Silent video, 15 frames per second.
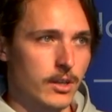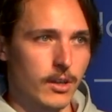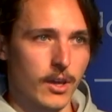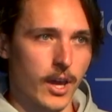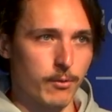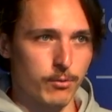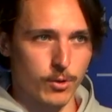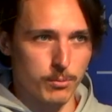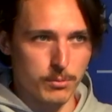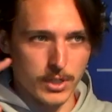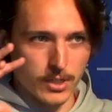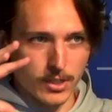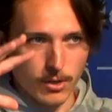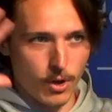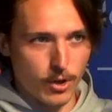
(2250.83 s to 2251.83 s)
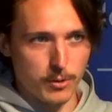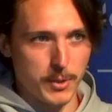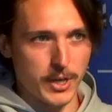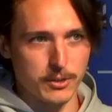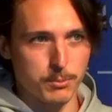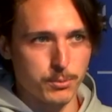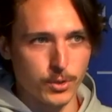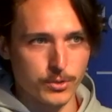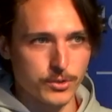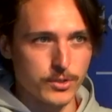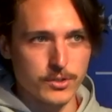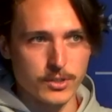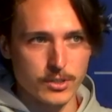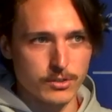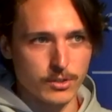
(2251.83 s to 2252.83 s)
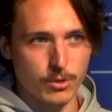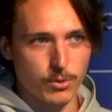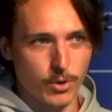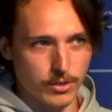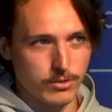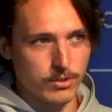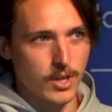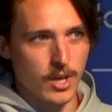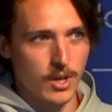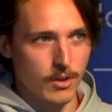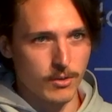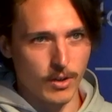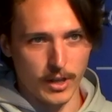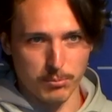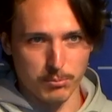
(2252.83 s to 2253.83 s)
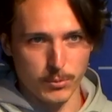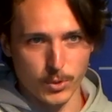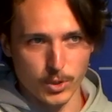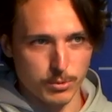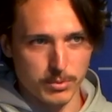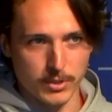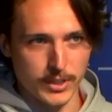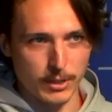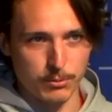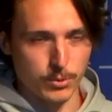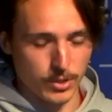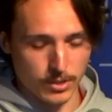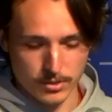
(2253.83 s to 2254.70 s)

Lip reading: have completely automated processes across like multiple networks.